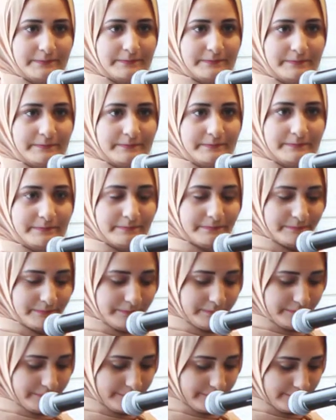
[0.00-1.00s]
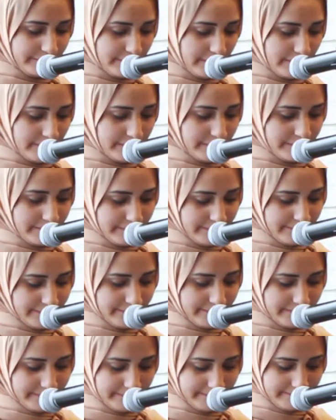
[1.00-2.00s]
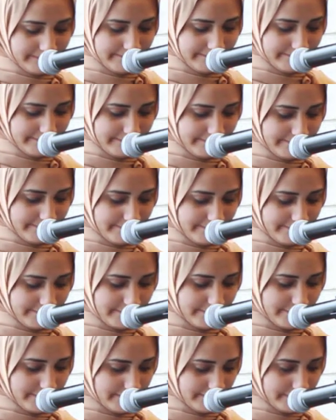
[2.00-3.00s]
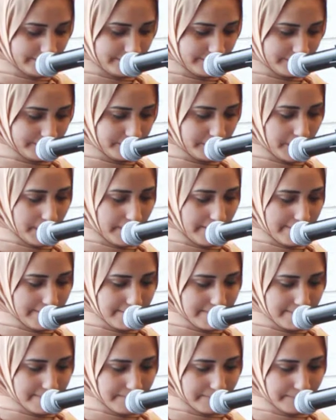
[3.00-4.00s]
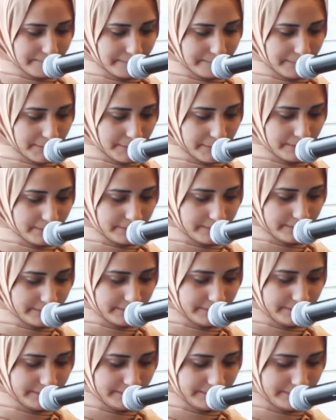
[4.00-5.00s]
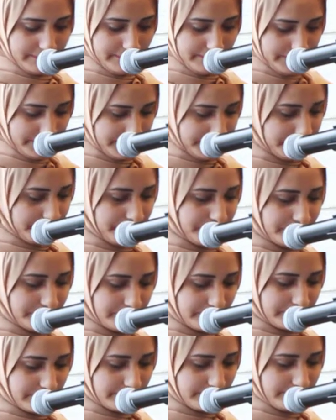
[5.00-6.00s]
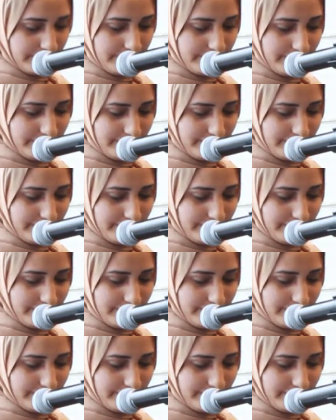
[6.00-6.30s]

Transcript: (no one is talking)